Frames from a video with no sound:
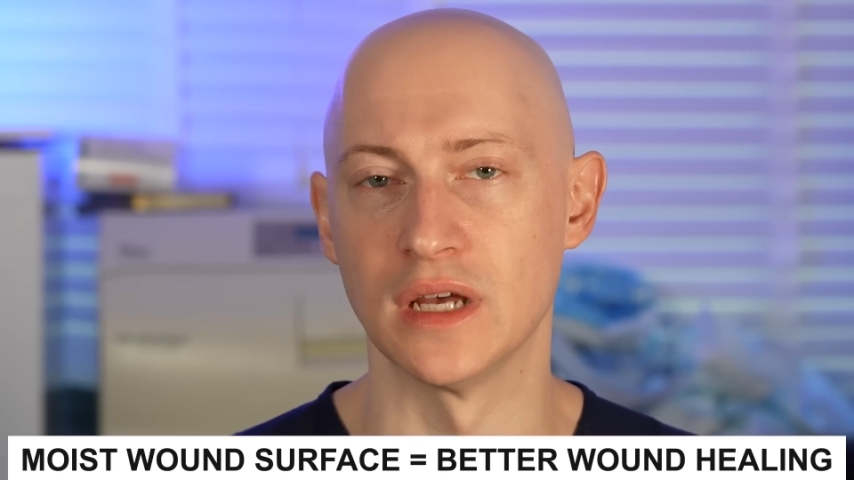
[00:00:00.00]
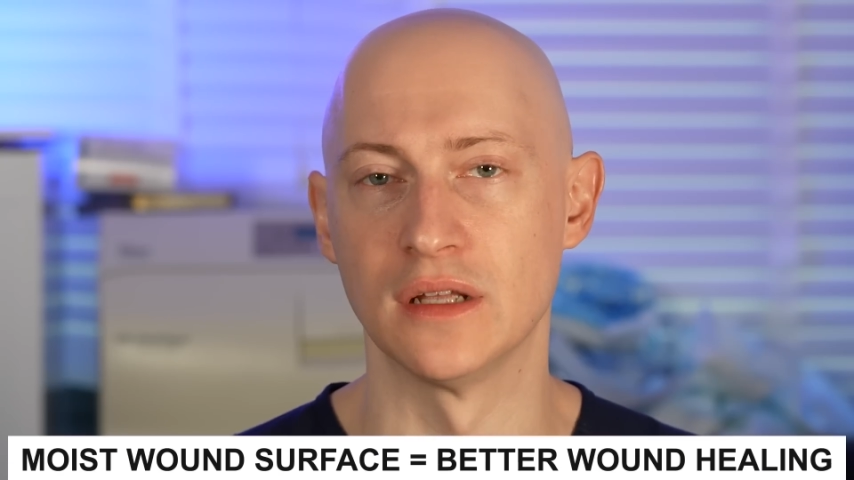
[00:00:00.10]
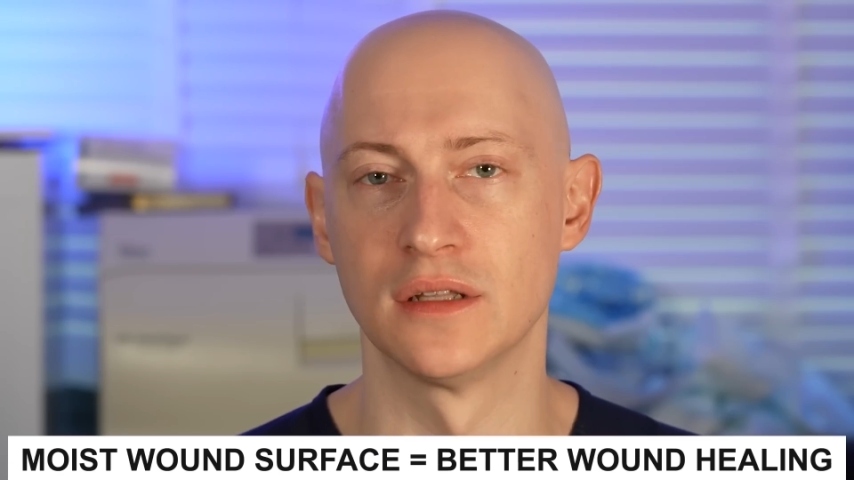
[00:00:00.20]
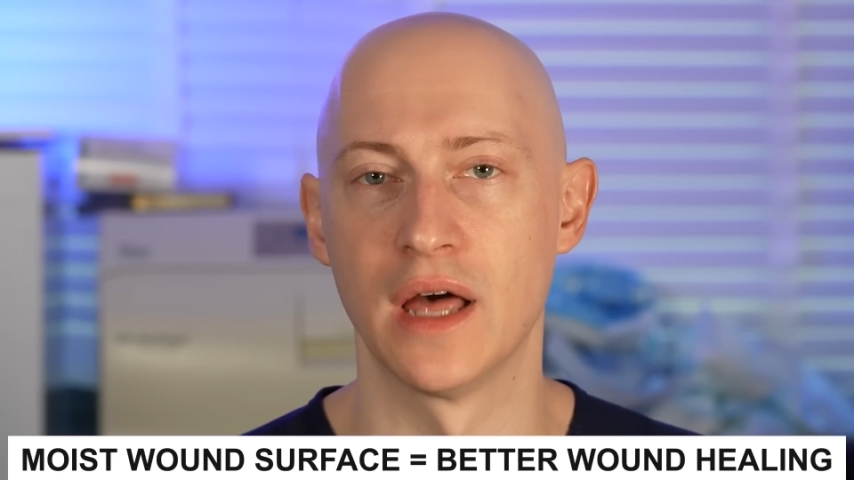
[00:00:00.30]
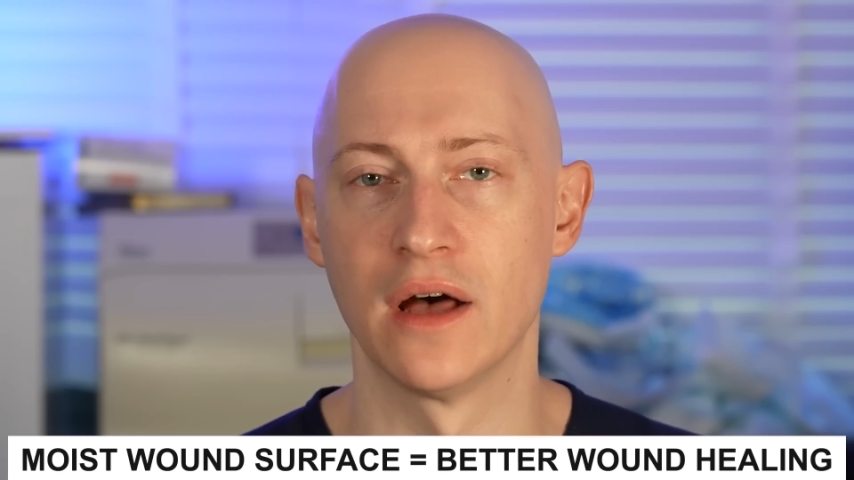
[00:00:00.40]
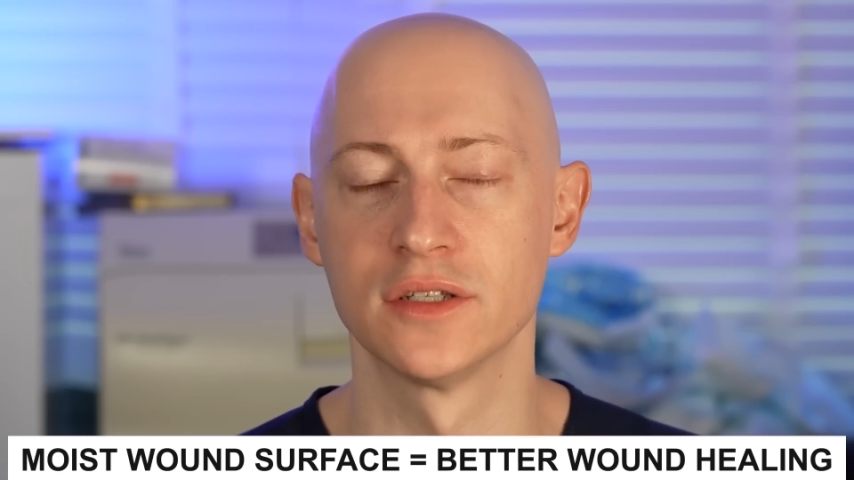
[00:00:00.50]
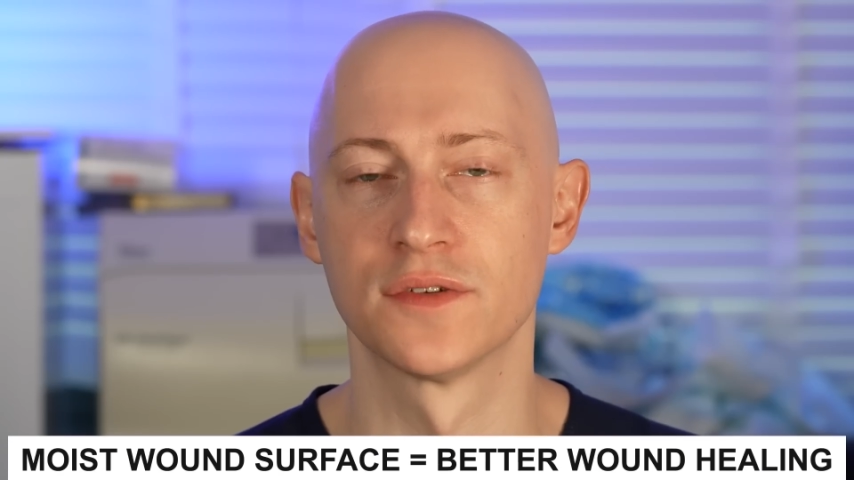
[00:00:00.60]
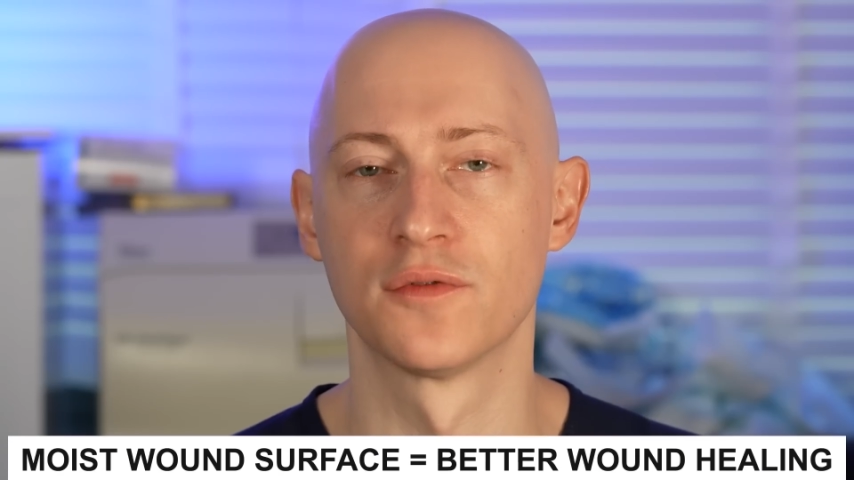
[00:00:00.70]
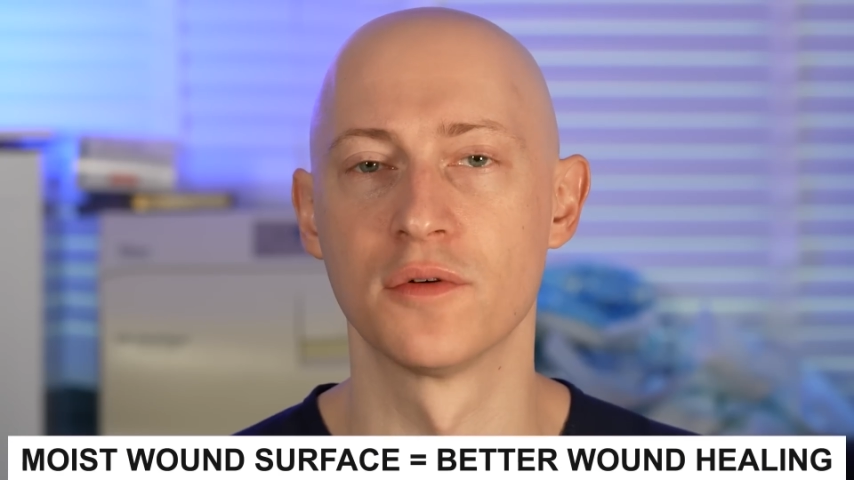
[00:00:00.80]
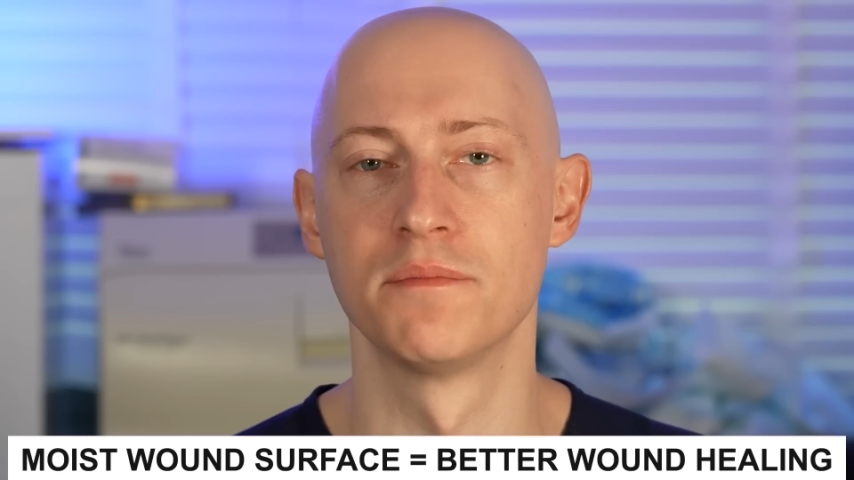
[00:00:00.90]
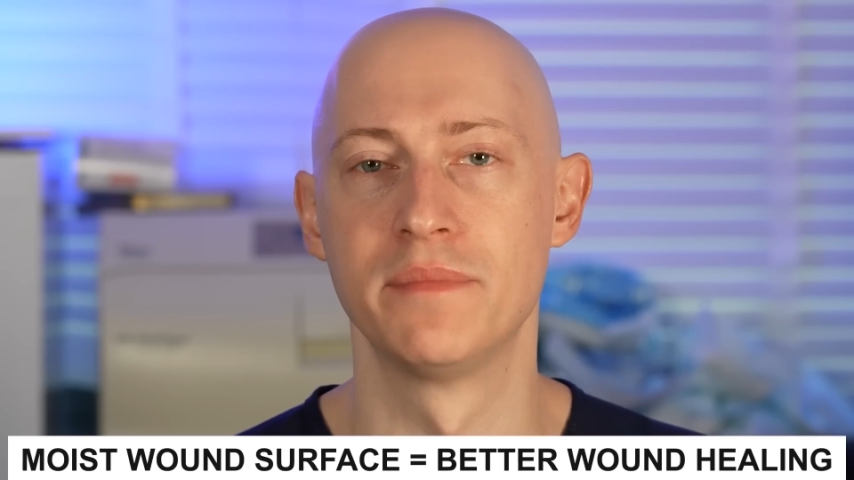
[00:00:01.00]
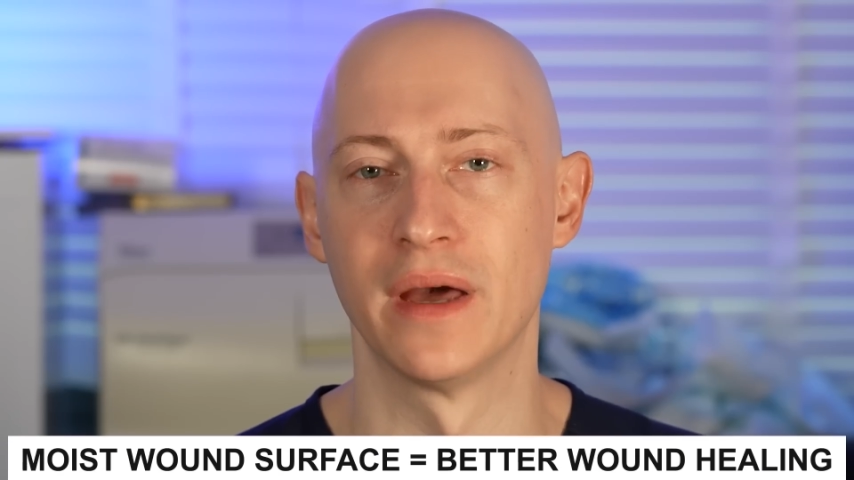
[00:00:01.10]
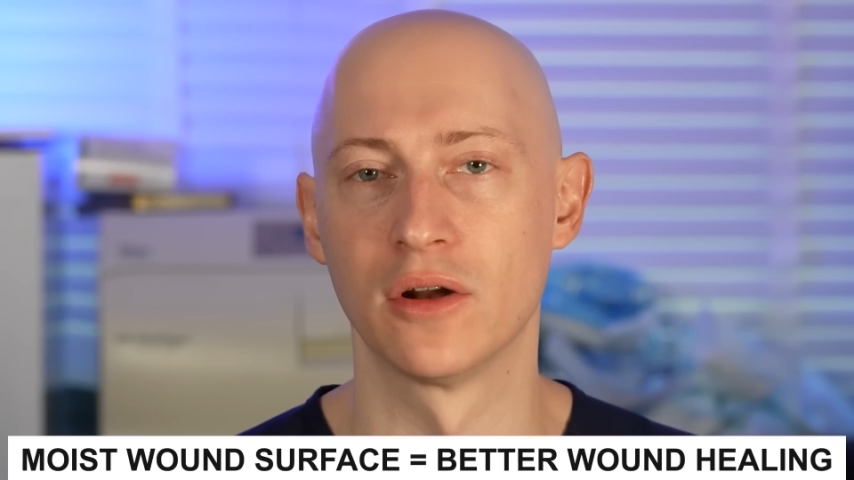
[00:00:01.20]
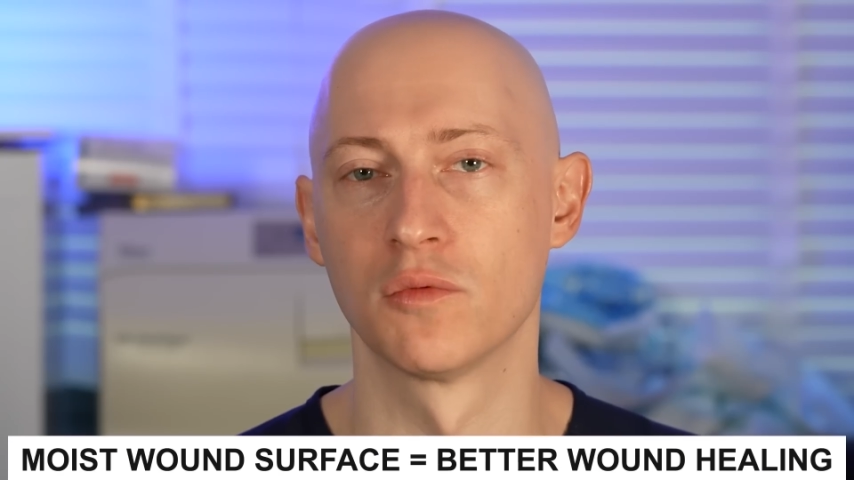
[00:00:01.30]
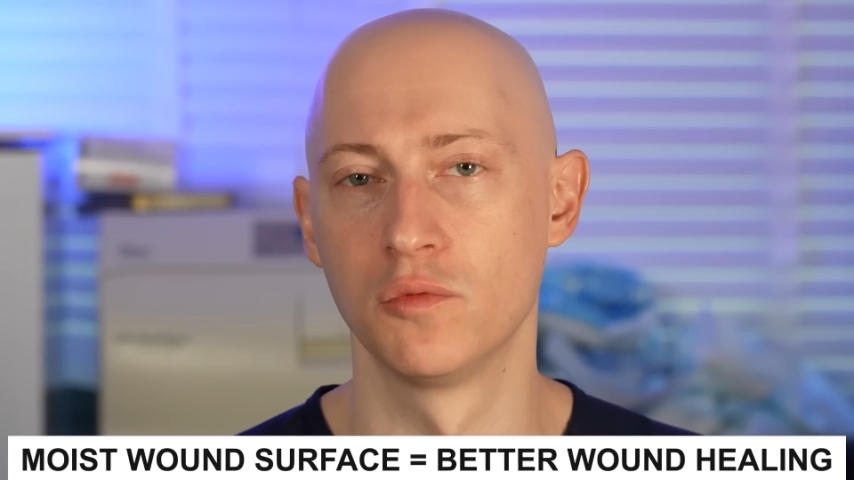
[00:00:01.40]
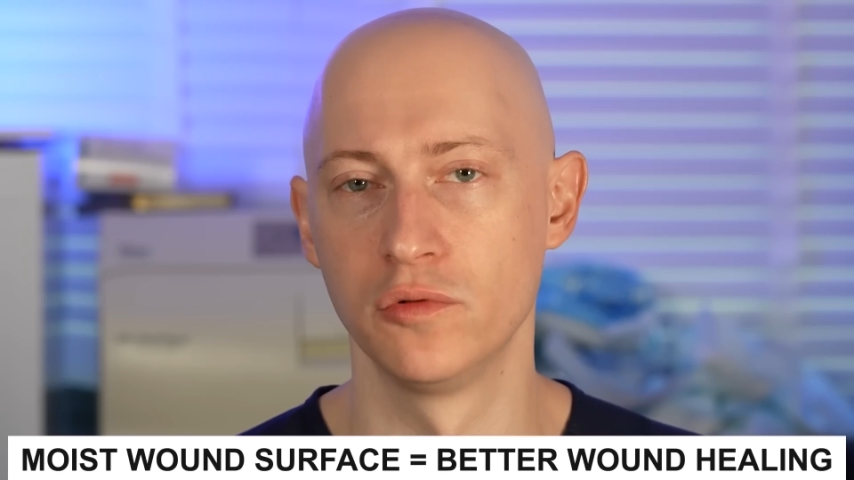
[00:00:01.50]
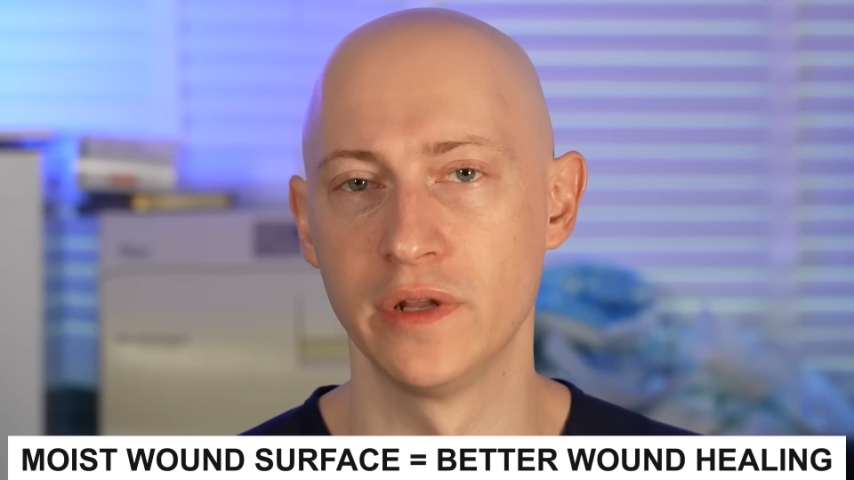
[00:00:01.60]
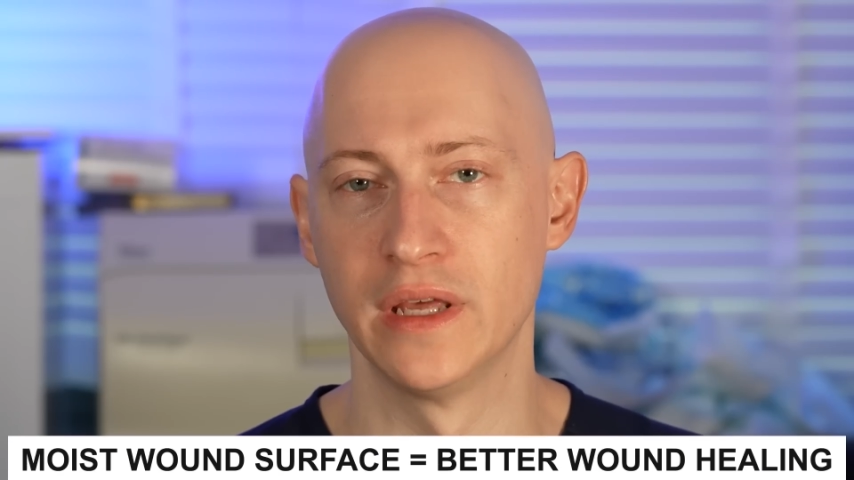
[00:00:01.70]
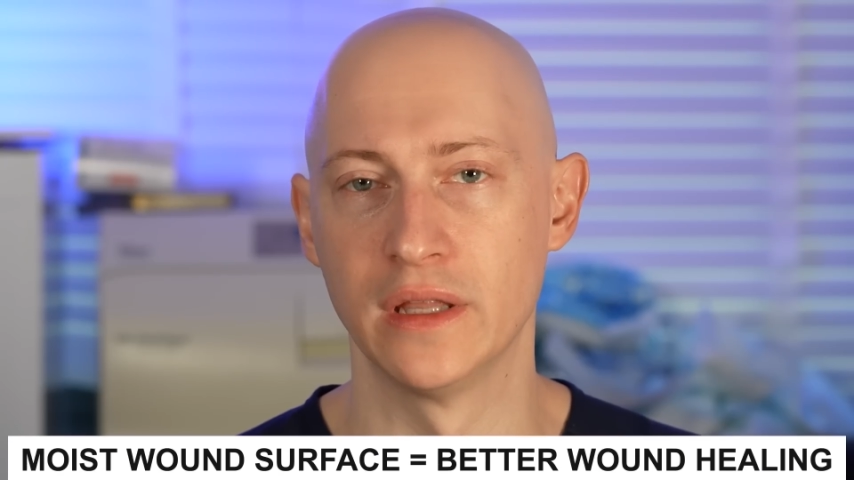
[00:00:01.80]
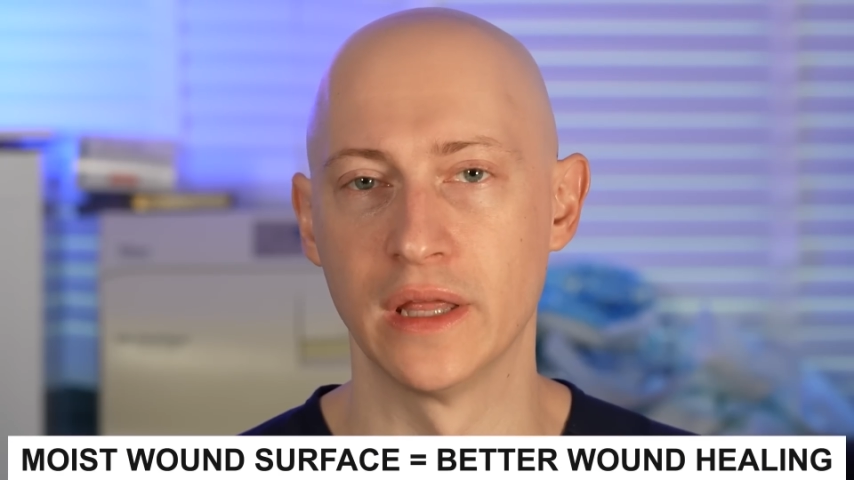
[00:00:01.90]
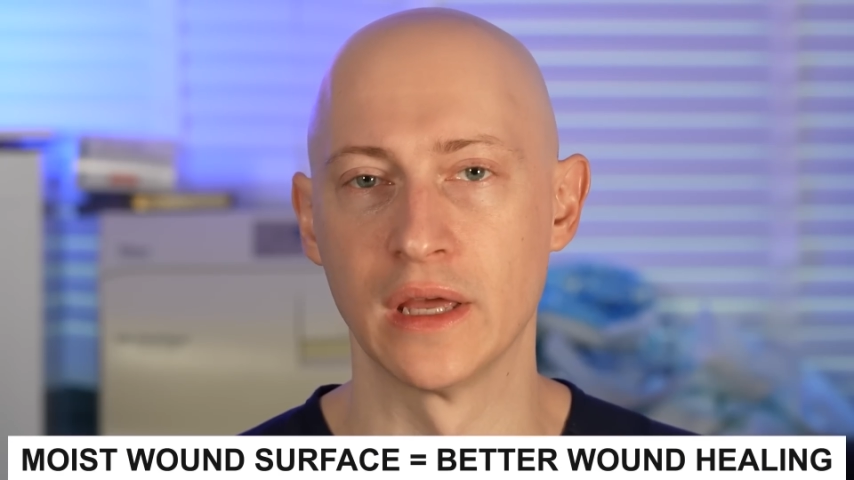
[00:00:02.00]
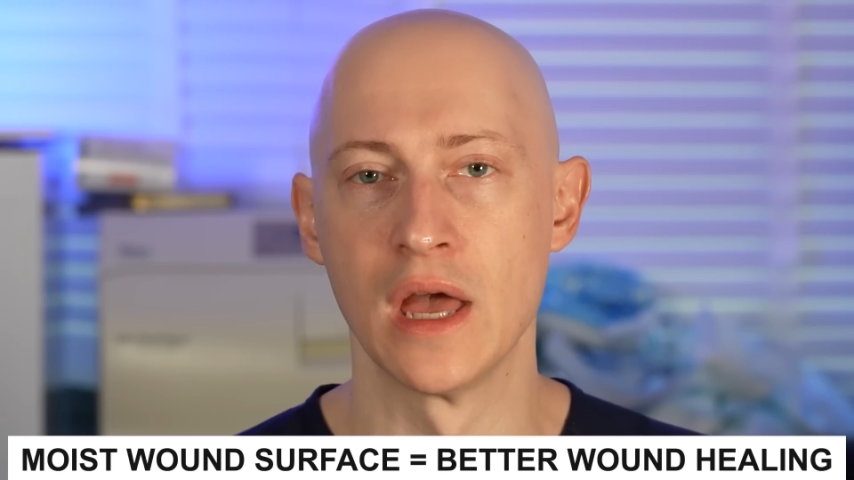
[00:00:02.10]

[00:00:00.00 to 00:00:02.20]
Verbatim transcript: allows for better wound healing